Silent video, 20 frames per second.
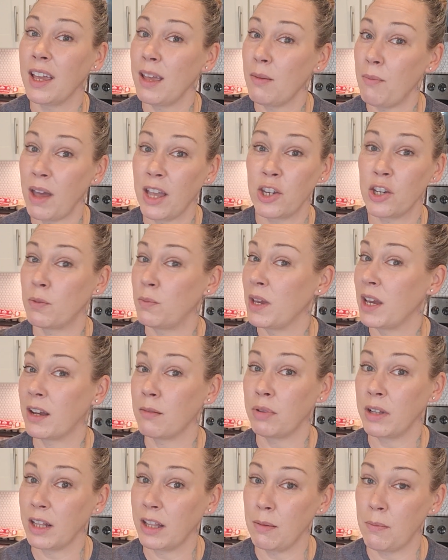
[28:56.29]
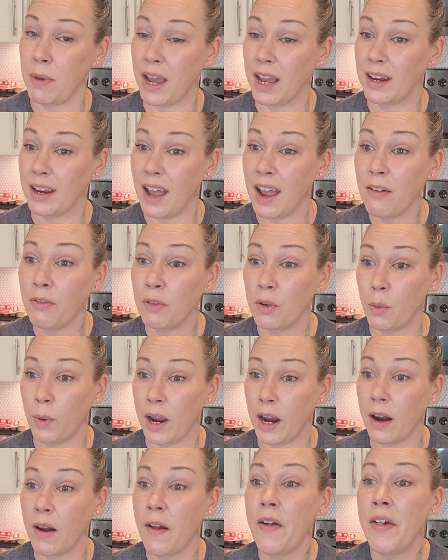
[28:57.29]
He may just be completely banned
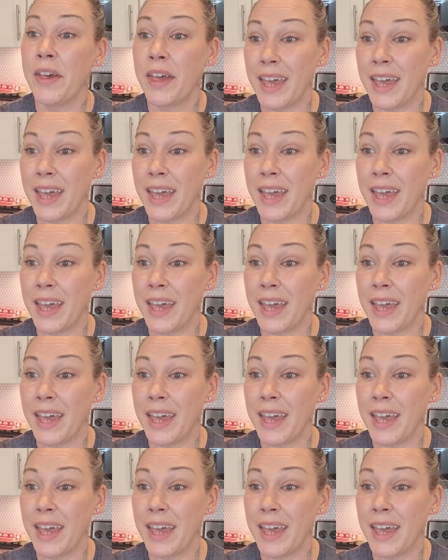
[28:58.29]
everywhere